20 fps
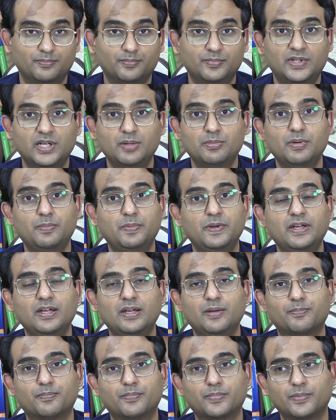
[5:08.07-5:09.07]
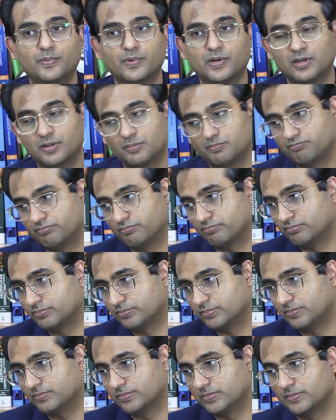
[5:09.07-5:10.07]
There may be a
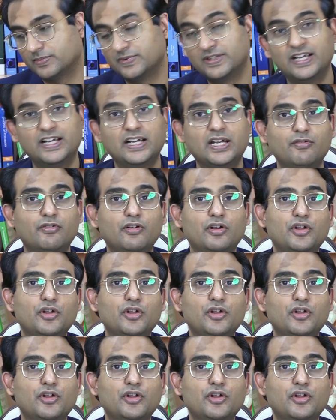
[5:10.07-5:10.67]
negative